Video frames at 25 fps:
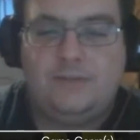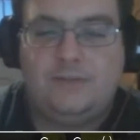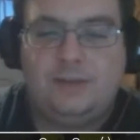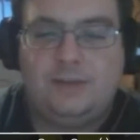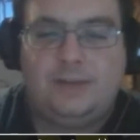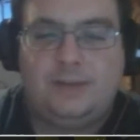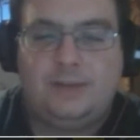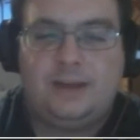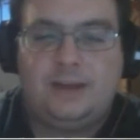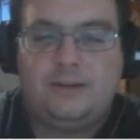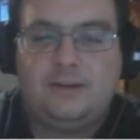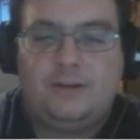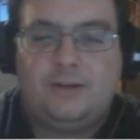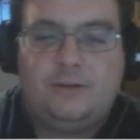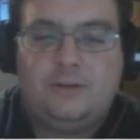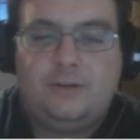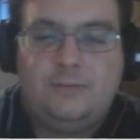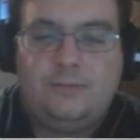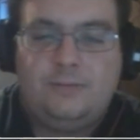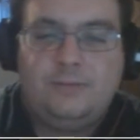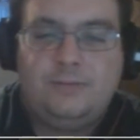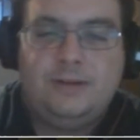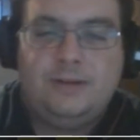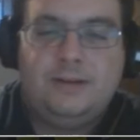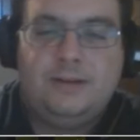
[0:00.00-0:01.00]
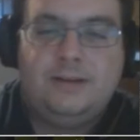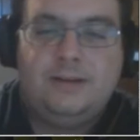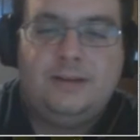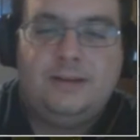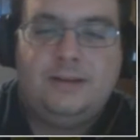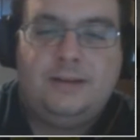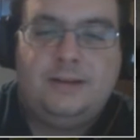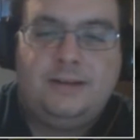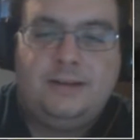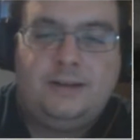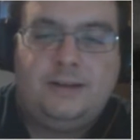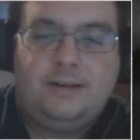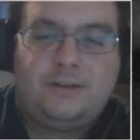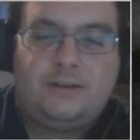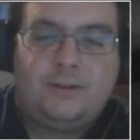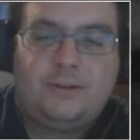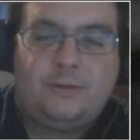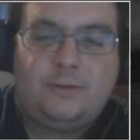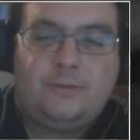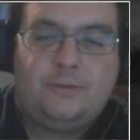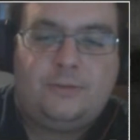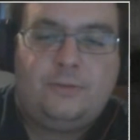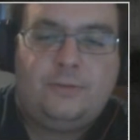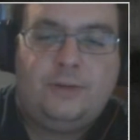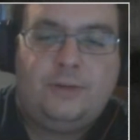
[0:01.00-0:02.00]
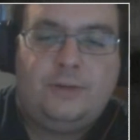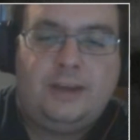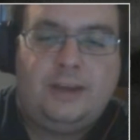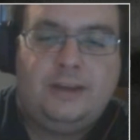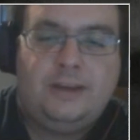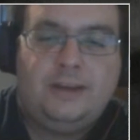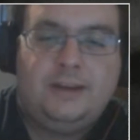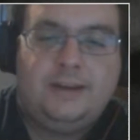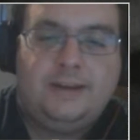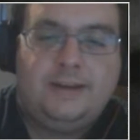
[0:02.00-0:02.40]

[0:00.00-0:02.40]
I feel bad now, because I was free.